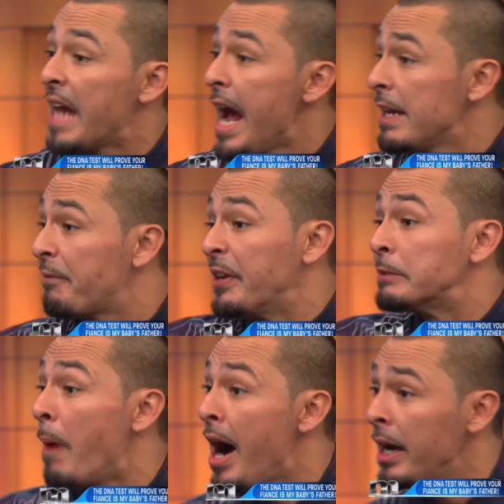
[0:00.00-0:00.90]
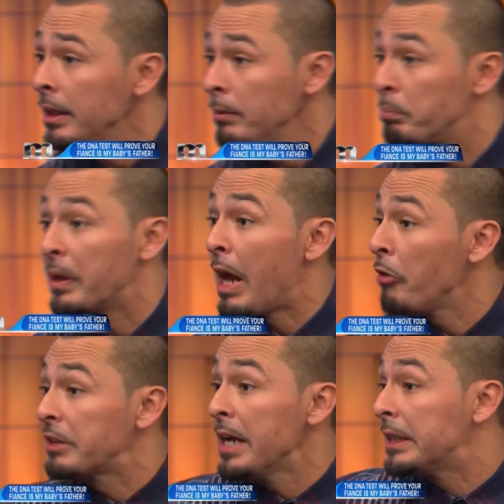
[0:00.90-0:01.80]
dad if he's mine, but I
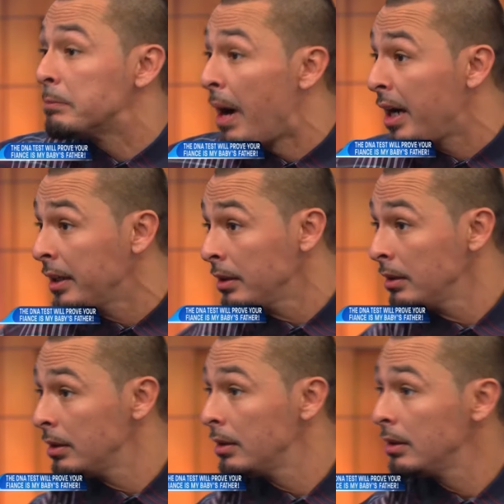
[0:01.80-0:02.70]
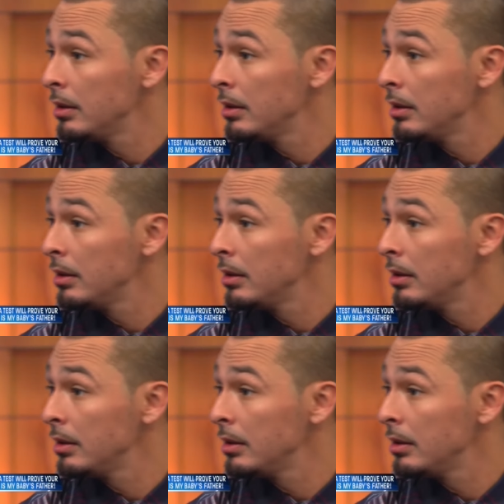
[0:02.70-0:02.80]
don't think he's mine. Stop